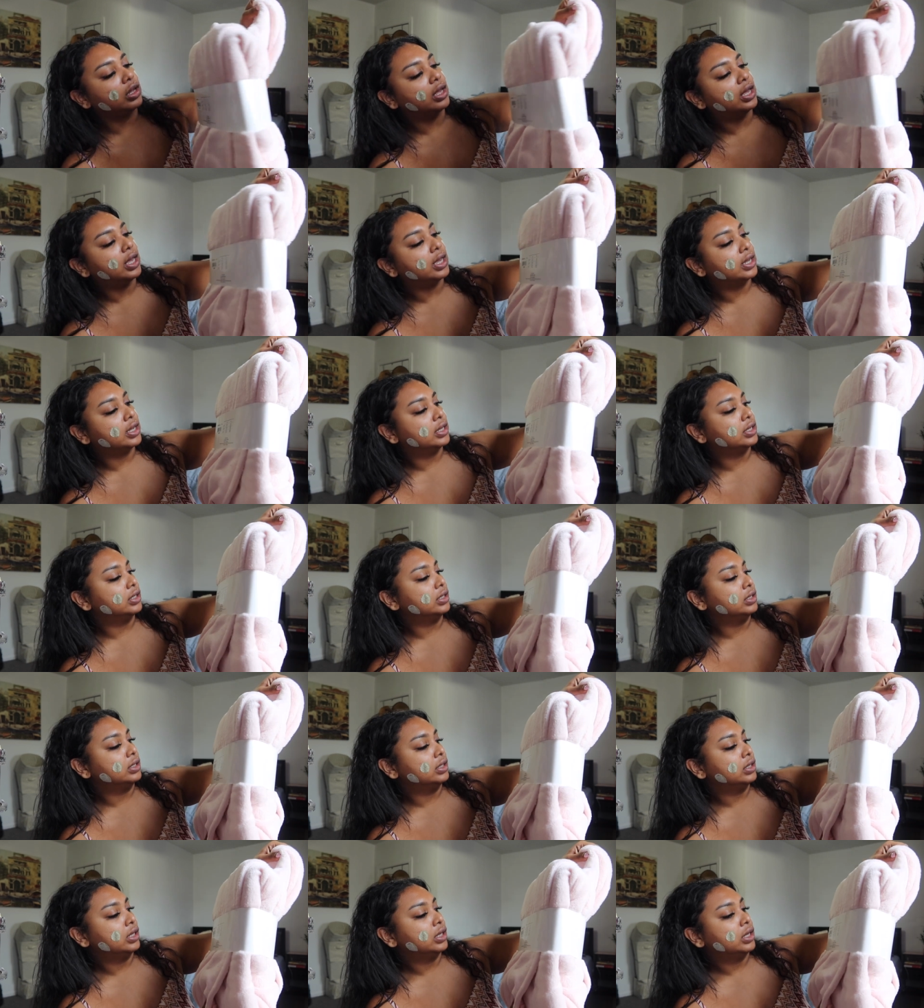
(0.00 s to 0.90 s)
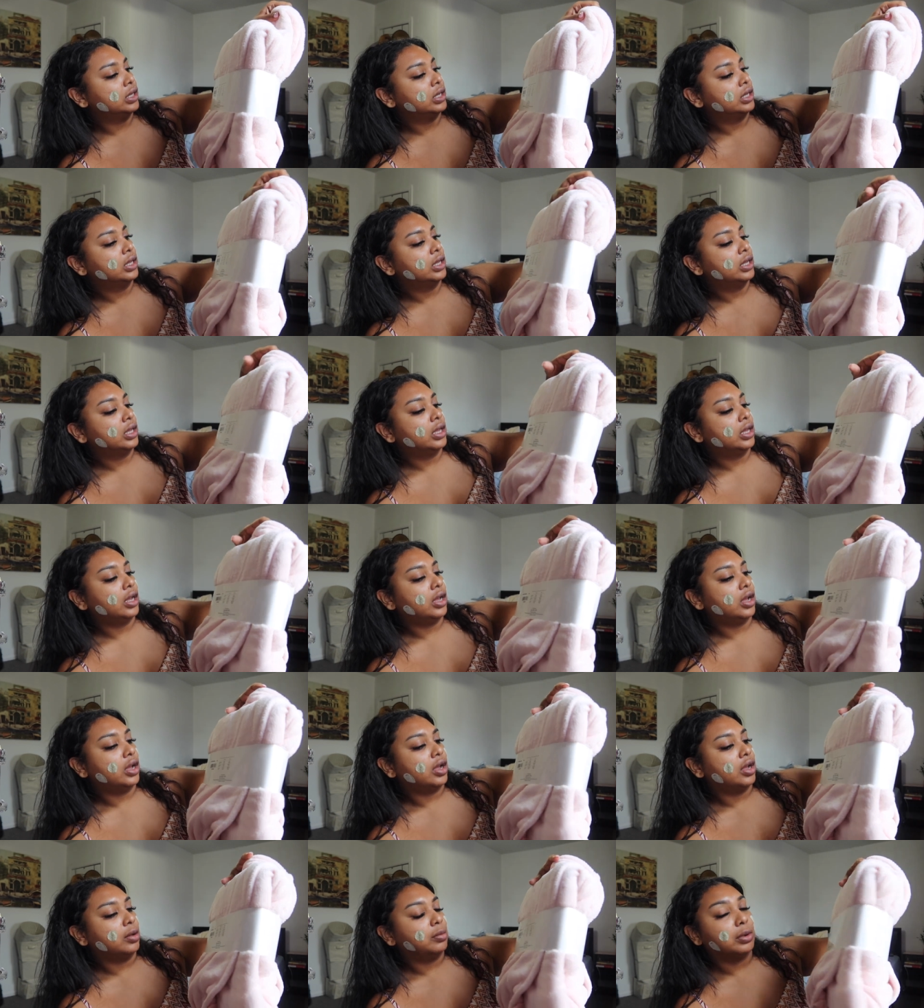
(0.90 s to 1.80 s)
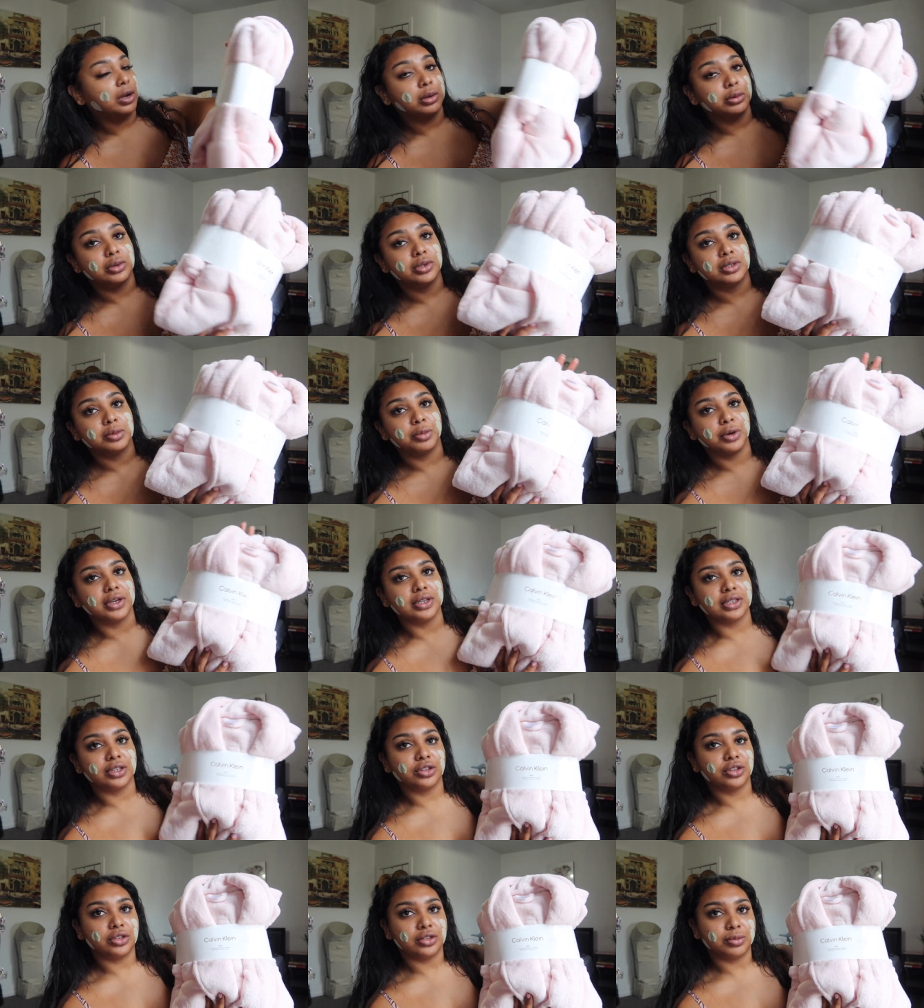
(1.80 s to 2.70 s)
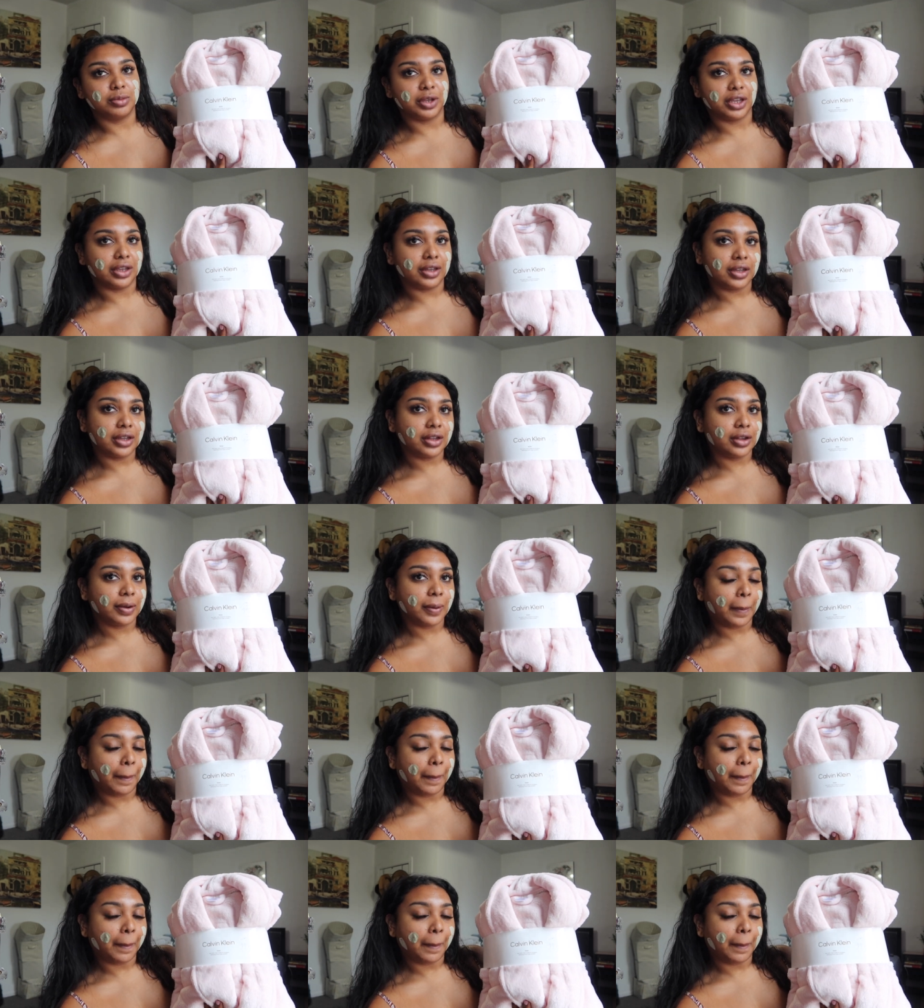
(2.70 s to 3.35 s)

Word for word: And um, are we surprised that she's pink?